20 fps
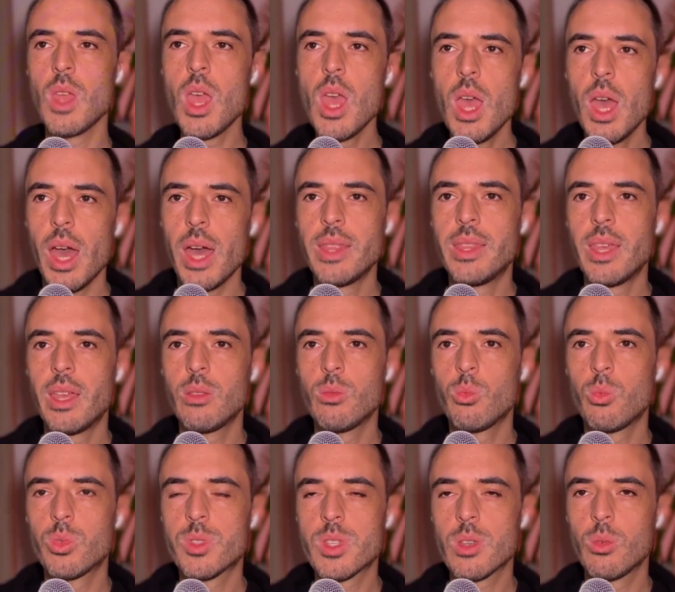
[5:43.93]
And
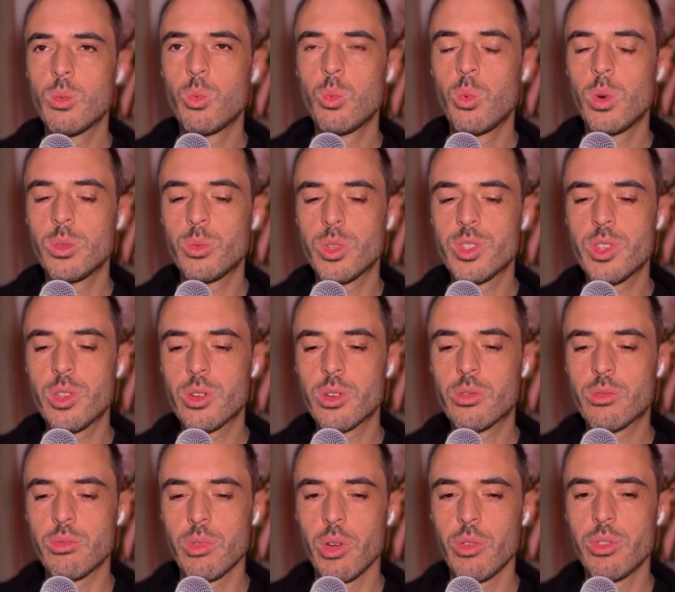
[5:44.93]
then, so what was your
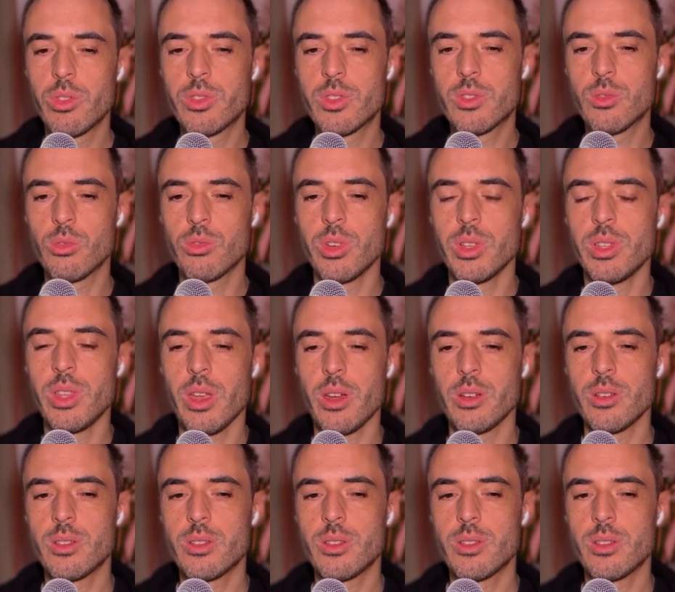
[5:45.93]
growth story there?